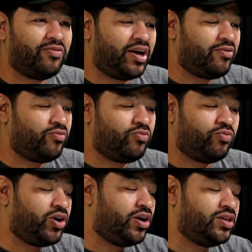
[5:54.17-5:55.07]
Like
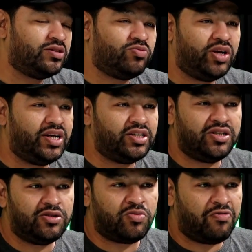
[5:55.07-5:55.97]
regardless what
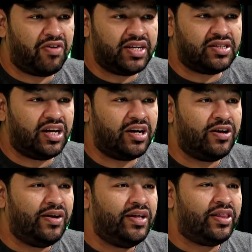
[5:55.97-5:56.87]
issues we're facing,
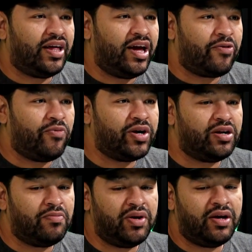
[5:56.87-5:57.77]
like we're going to
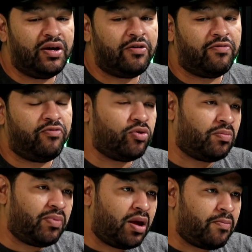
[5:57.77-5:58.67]
be for the
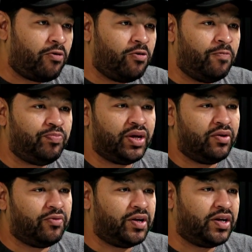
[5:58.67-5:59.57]
people, and
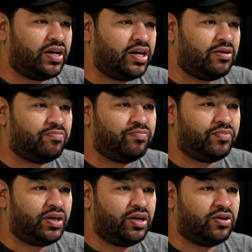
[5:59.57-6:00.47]
we're going to keep,
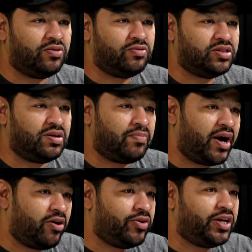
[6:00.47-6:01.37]
just
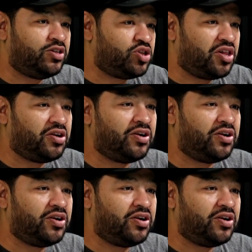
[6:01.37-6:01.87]
empowering each other.